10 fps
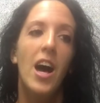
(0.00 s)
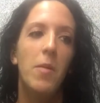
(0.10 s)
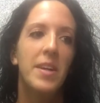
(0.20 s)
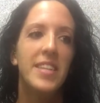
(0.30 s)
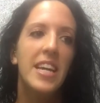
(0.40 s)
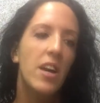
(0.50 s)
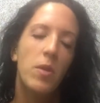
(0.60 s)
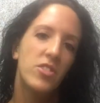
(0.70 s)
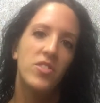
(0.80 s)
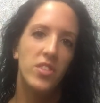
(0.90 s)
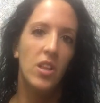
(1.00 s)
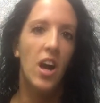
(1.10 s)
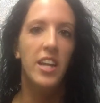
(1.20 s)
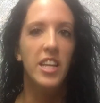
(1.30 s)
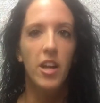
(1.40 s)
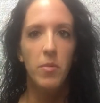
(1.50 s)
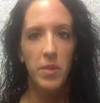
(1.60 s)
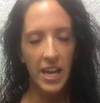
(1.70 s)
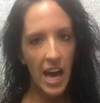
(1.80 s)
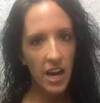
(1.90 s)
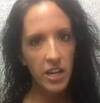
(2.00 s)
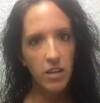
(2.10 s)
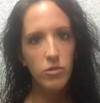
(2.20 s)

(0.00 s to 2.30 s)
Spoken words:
because I get questions a lot, you know, like how do